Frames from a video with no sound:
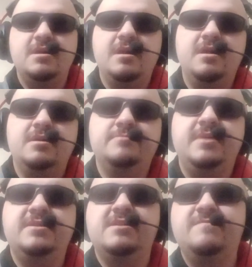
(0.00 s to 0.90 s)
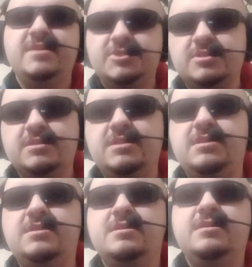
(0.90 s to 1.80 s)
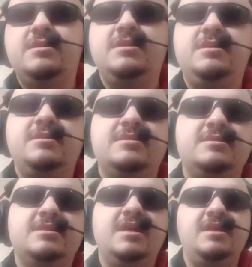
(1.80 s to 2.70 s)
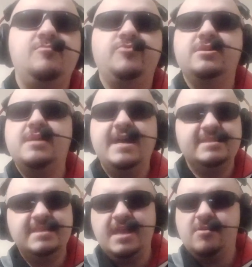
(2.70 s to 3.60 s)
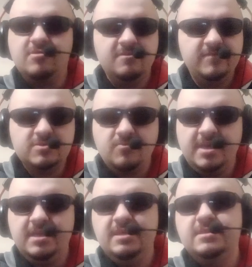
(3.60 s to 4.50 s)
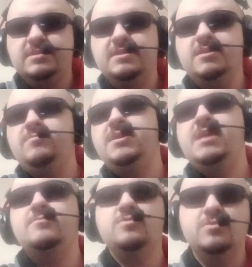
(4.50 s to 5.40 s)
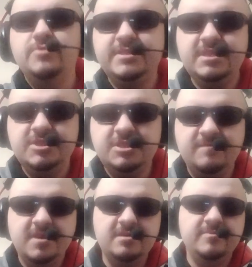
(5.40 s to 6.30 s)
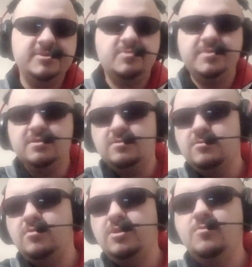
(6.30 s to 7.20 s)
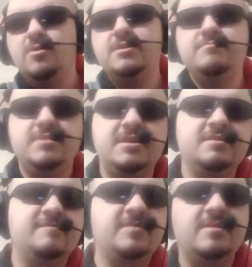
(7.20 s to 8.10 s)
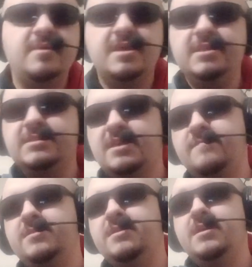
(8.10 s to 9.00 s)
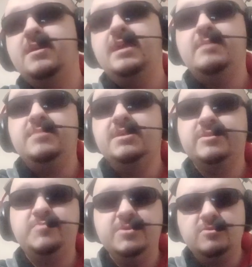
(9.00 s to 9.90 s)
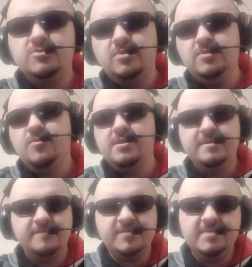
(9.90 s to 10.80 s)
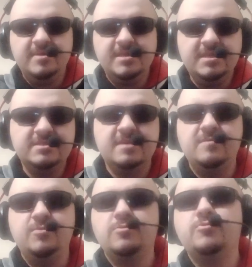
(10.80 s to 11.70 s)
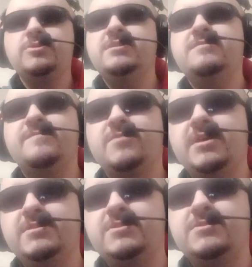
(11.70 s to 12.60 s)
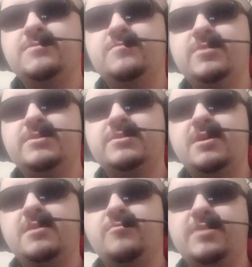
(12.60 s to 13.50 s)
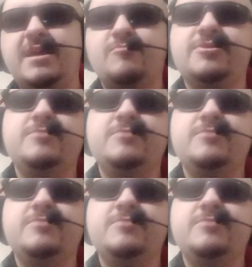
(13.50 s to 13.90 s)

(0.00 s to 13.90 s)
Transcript: Um, and then eventually he said he realized the error of his ways, and he became cool with TG Venom and Speardo 21 and me and the Flamehead 97. And me and Speardo 21 and the Flamehead 97, we were really good friends with, uh, well, not really,